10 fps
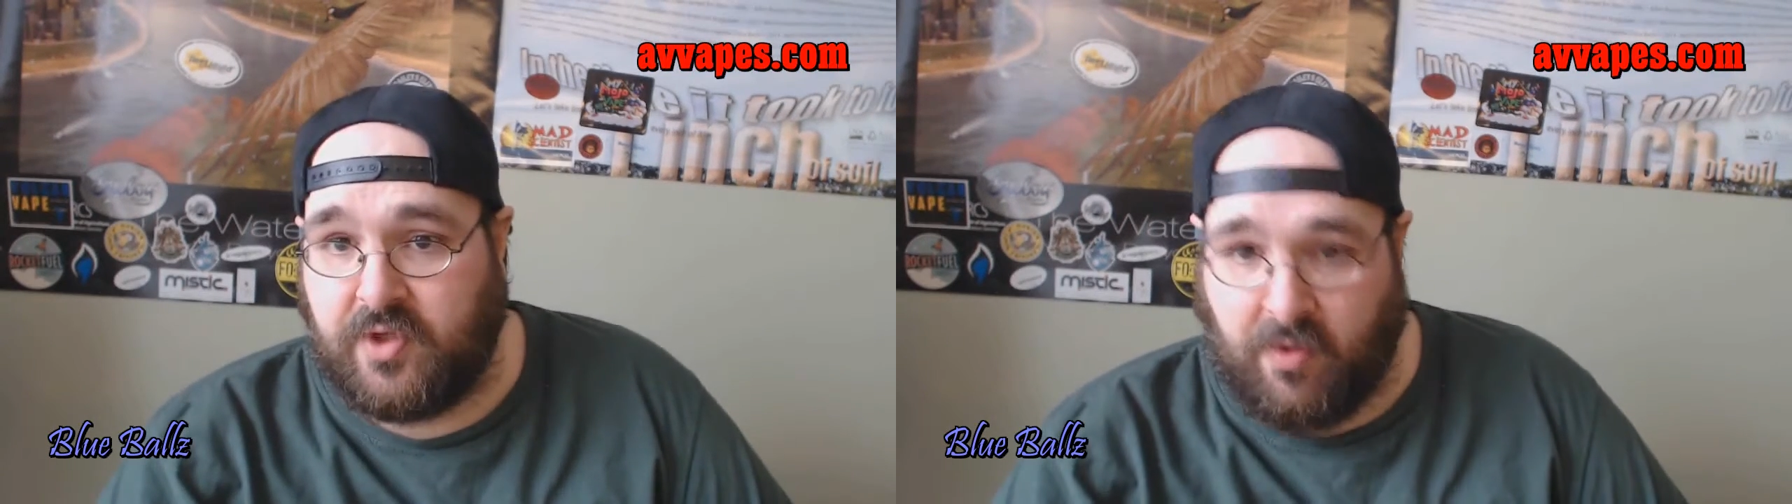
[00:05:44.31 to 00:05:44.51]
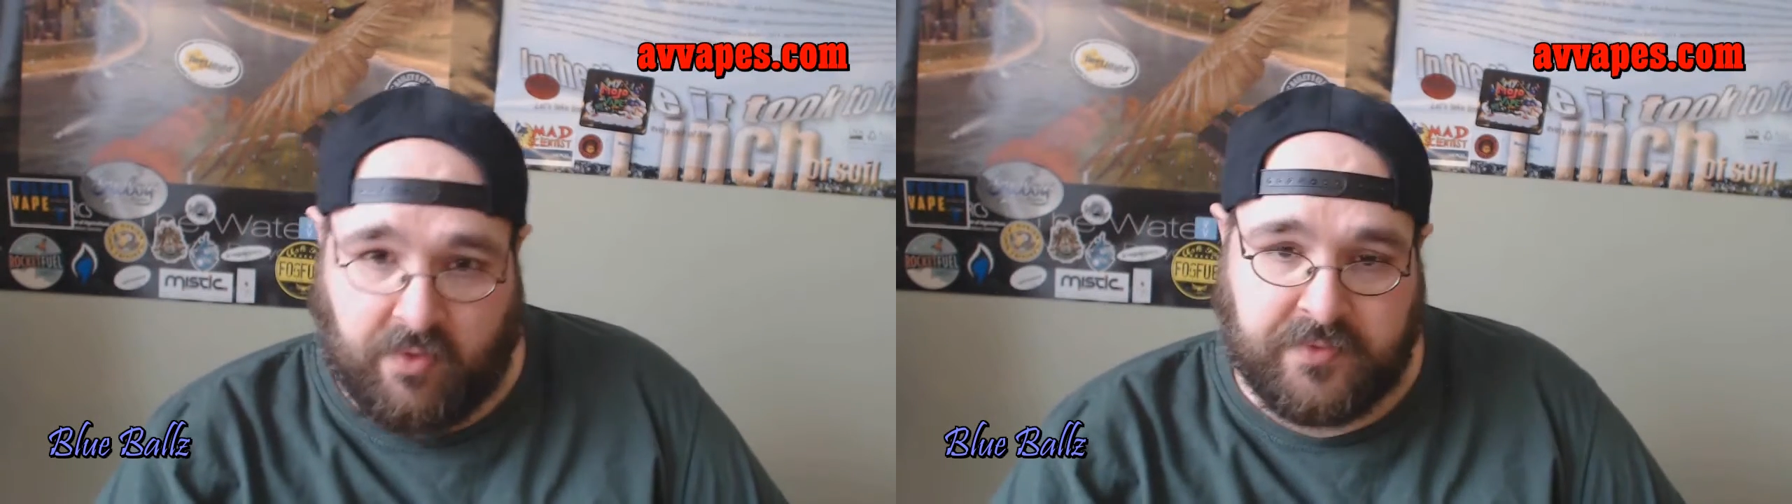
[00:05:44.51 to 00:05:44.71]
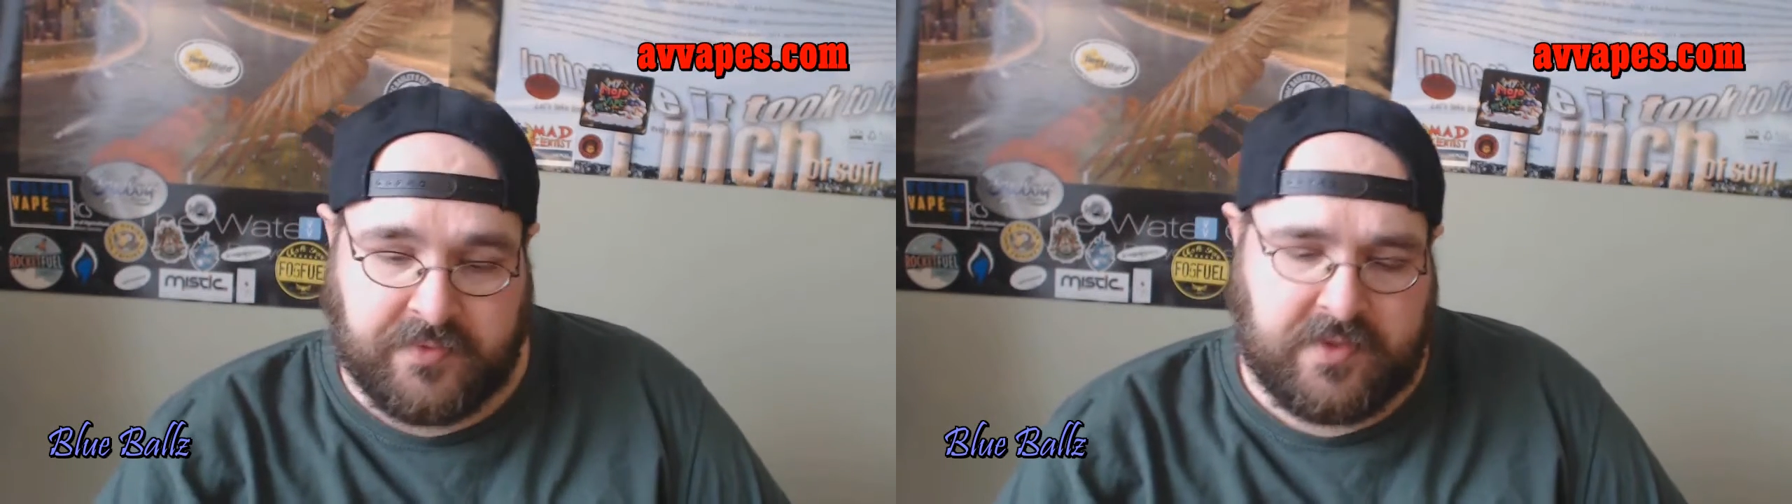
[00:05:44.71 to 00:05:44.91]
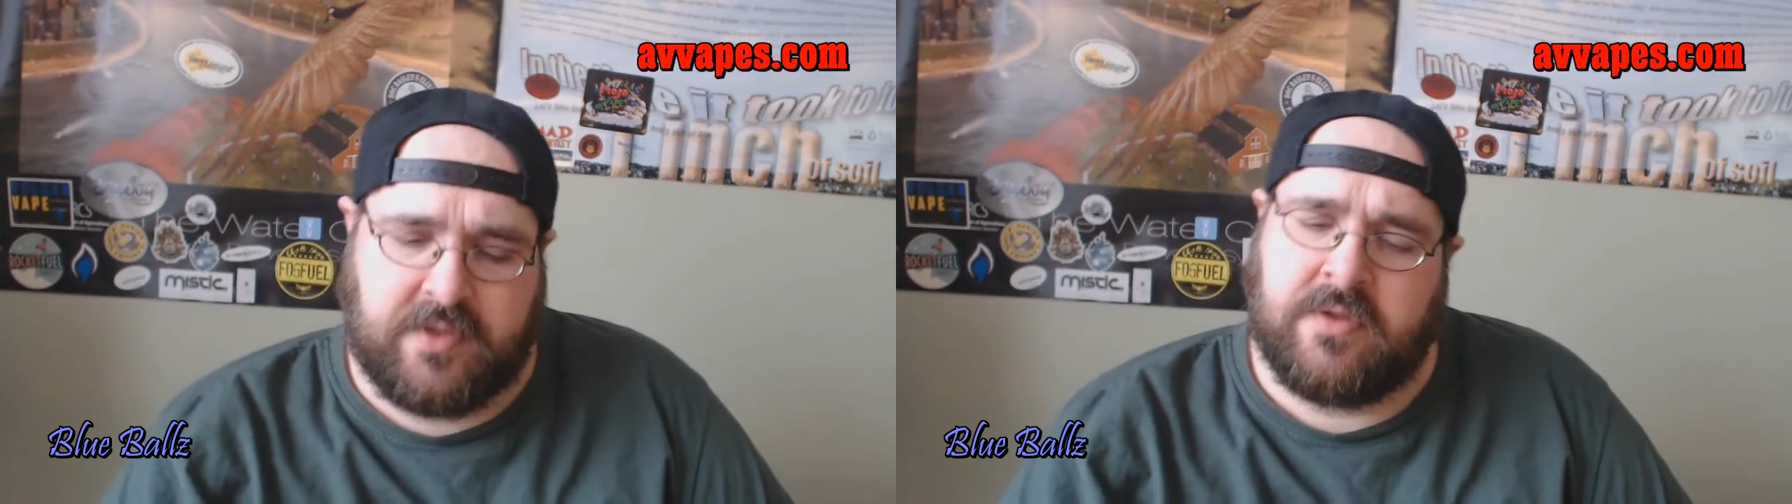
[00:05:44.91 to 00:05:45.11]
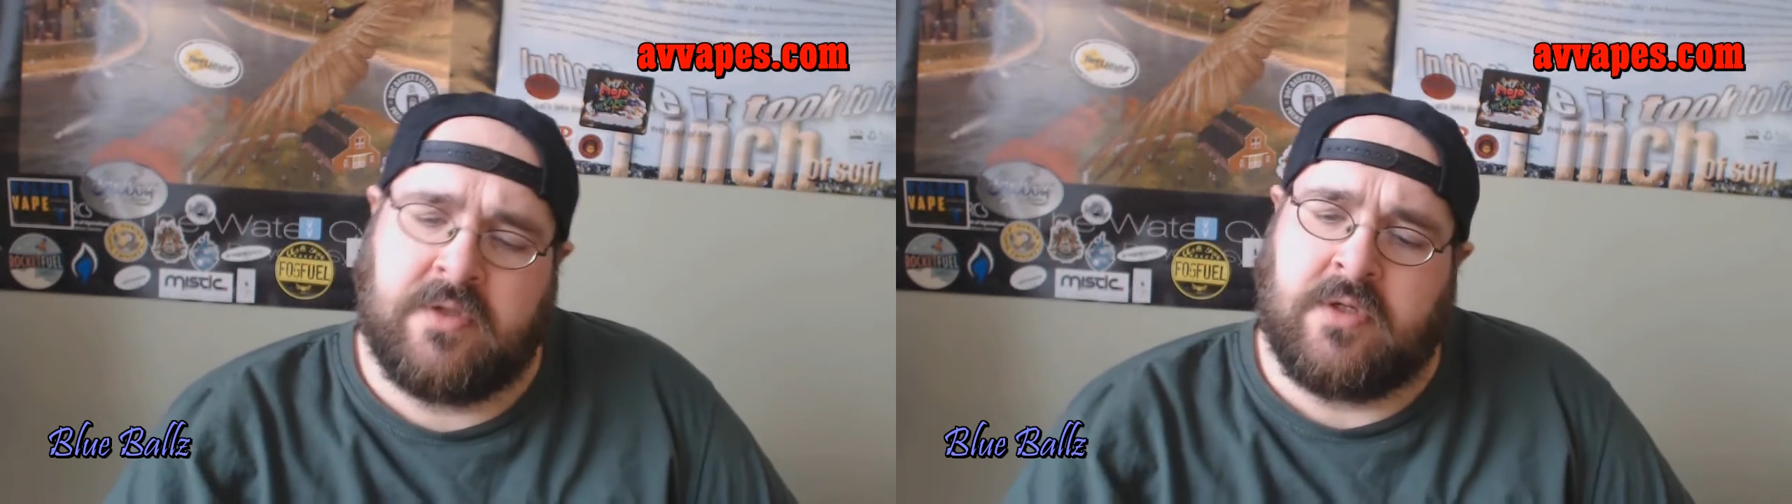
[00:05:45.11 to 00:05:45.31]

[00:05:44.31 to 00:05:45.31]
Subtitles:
coiled